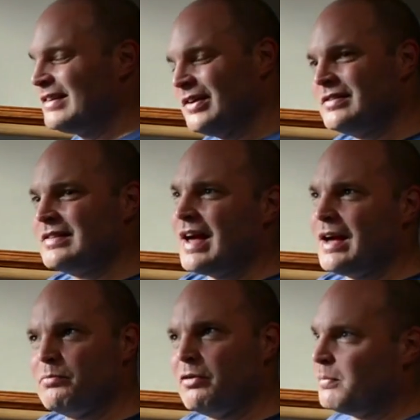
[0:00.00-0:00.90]
does
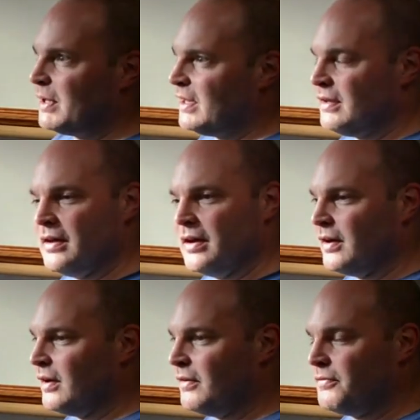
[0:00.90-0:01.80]
that probably
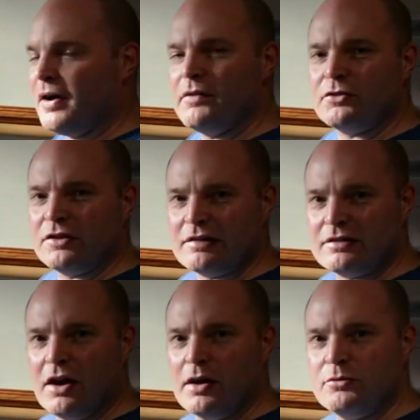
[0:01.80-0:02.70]
5 or 6
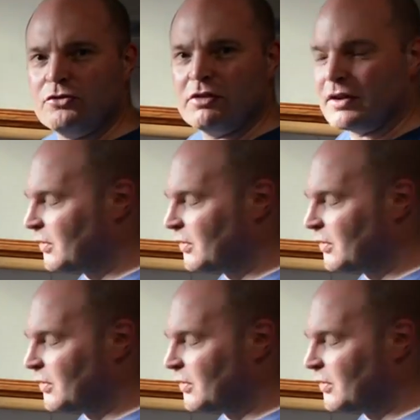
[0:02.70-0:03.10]
times during the